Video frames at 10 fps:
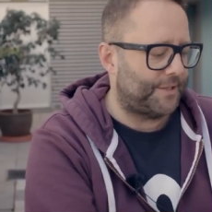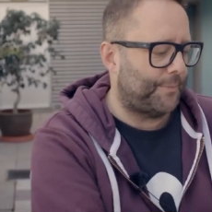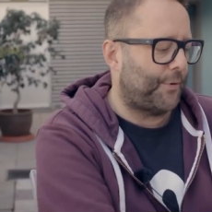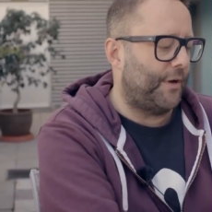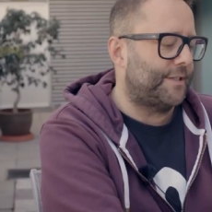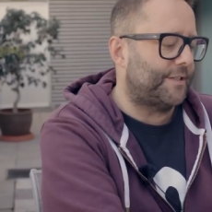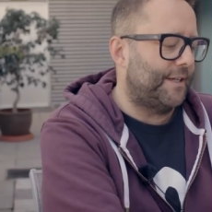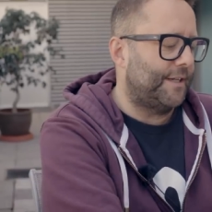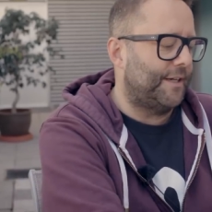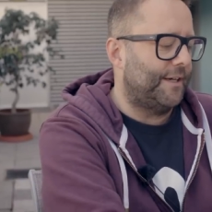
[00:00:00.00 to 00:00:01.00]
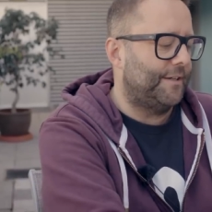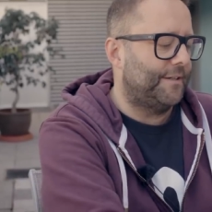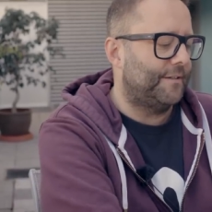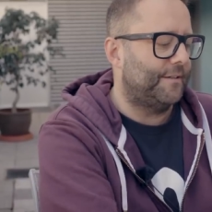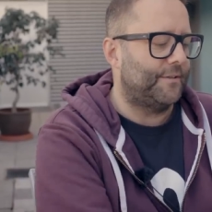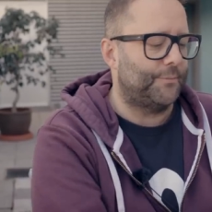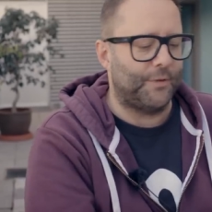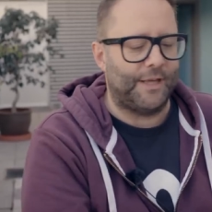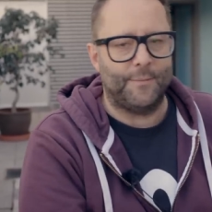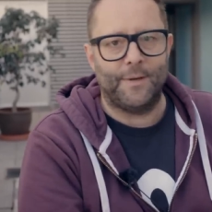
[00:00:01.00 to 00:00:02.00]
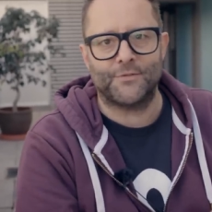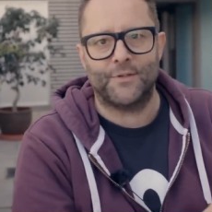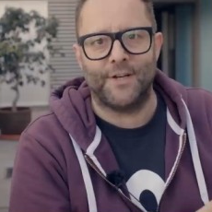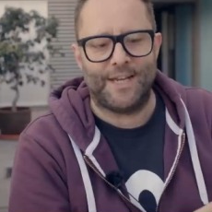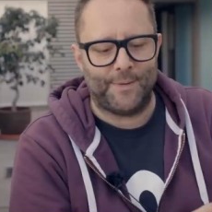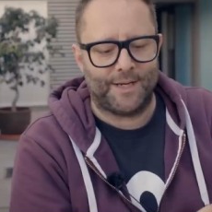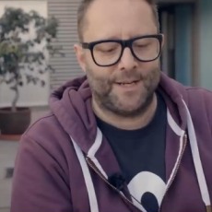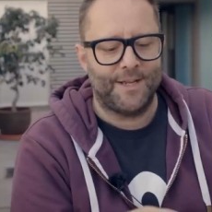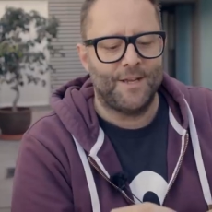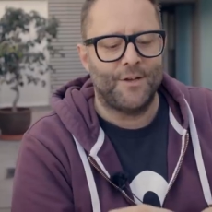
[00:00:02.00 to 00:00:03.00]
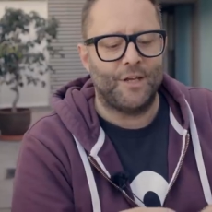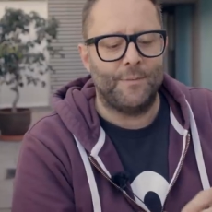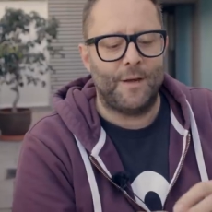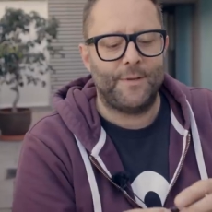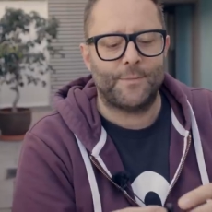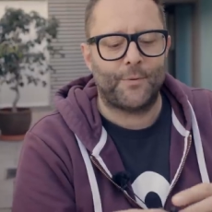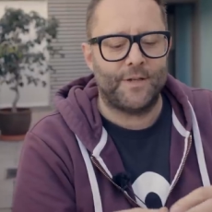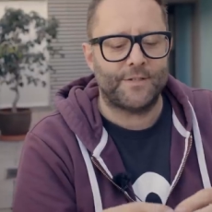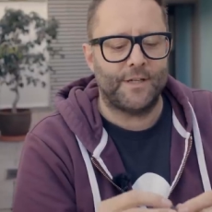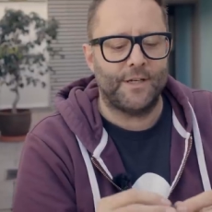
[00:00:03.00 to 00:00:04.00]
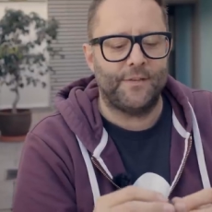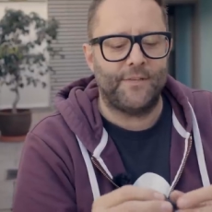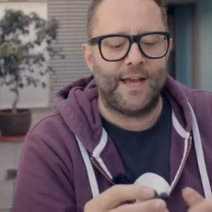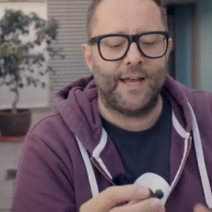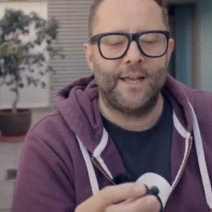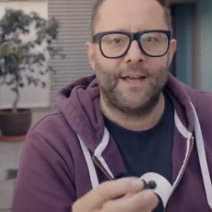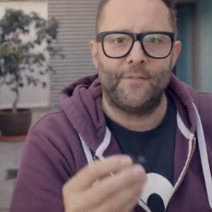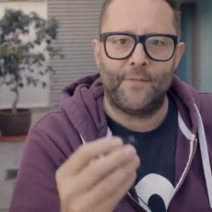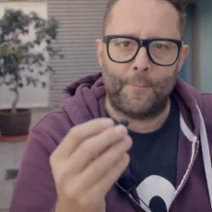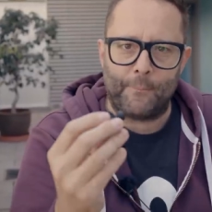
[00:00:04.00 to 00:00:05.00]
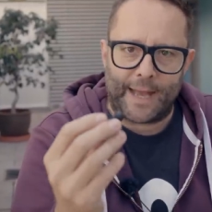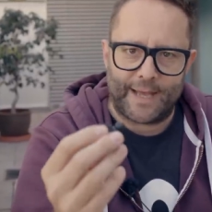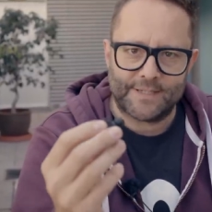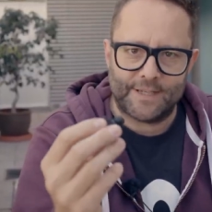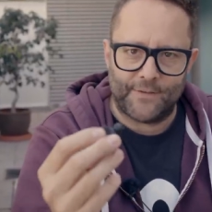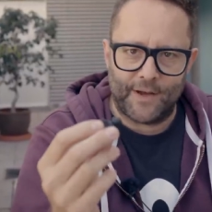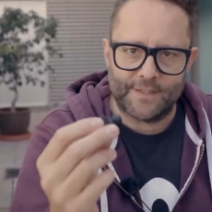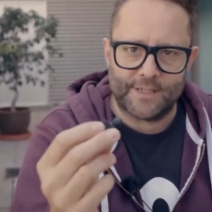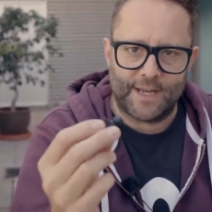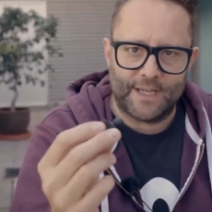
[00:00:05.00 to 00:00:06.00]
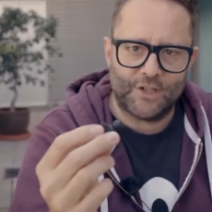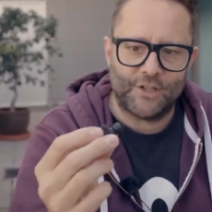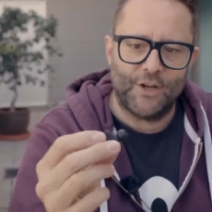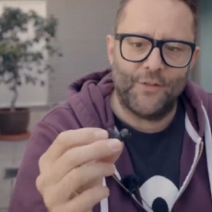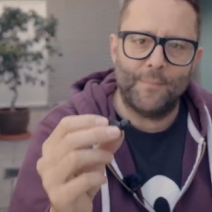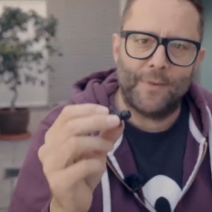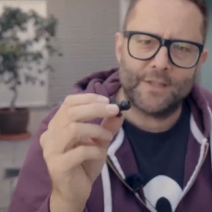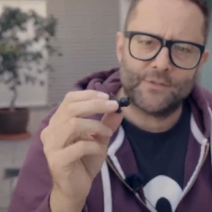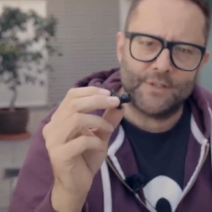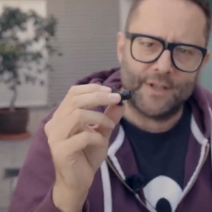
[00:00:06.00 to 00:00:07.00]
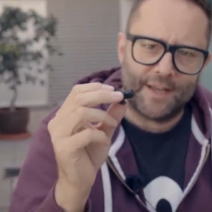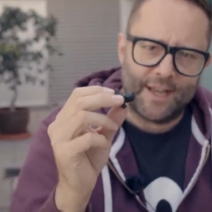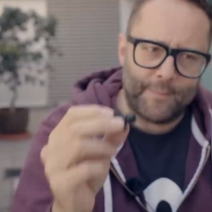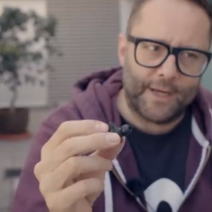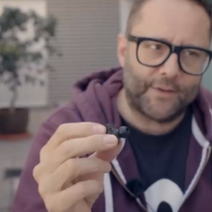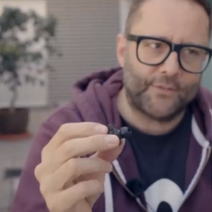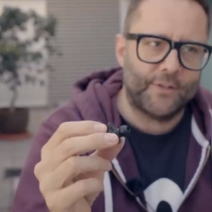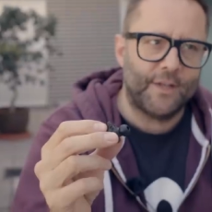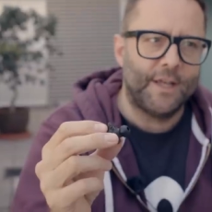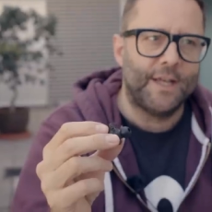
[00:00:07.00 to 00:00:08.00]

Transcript: be surprised to learn, let's pull out the Master and Dynamic, you might be surprised to learn that the passive isolation on the Master and Dynamics